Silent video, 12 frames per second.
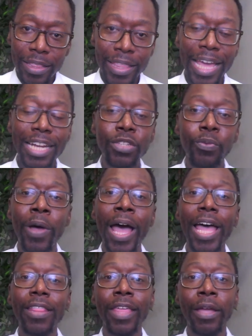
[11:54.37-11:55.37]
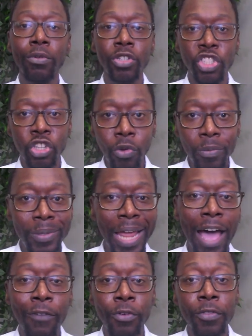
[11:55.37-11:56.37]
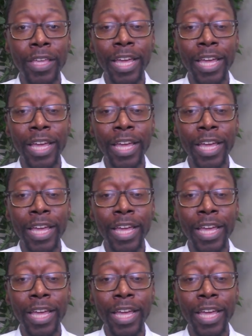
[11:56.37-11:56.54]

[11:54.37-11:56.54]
That is why they were so doubtful.